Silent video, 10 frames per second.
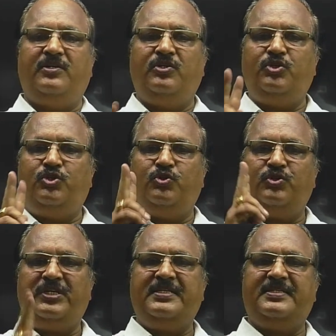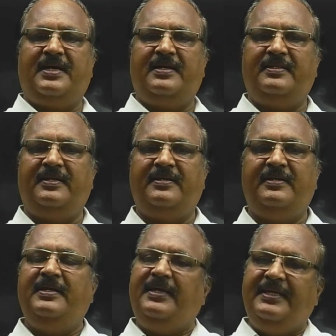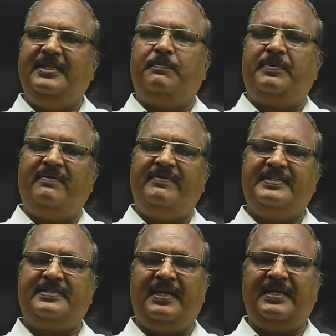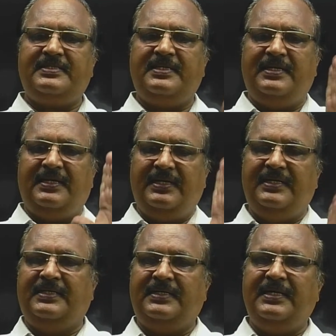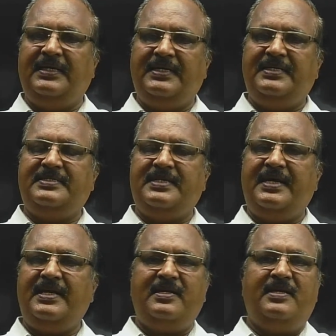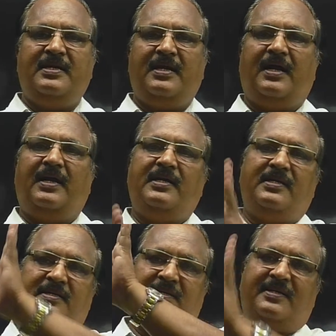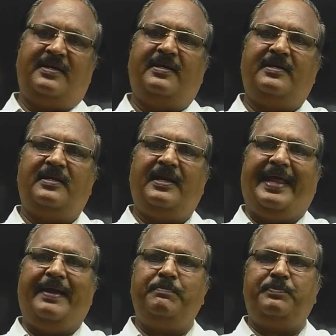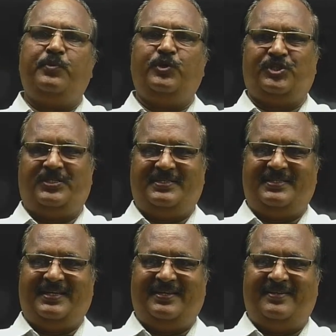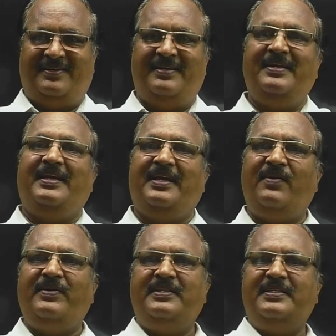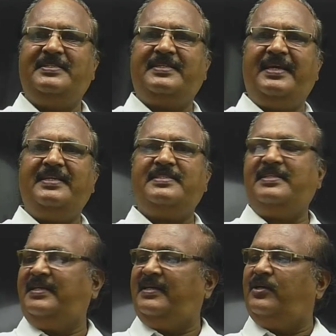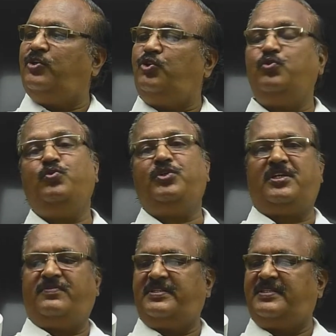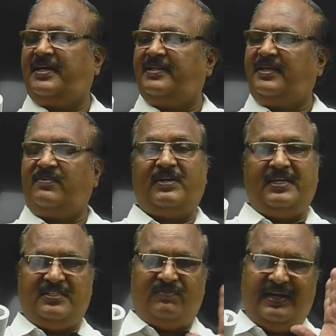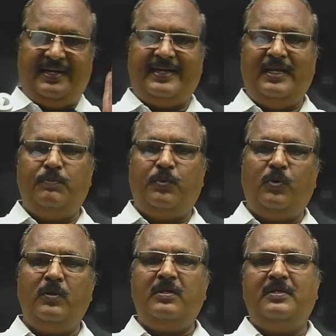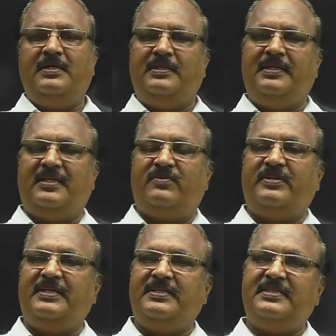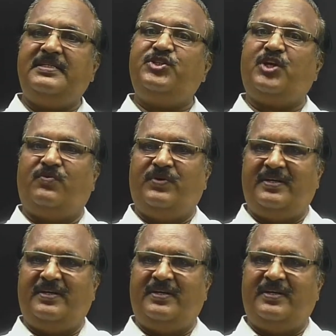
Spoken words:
Two things are there. In the previous class, girl is there and lamp post is there. Now in this case, two towers are there. One is vertical pole, the other one is a tower.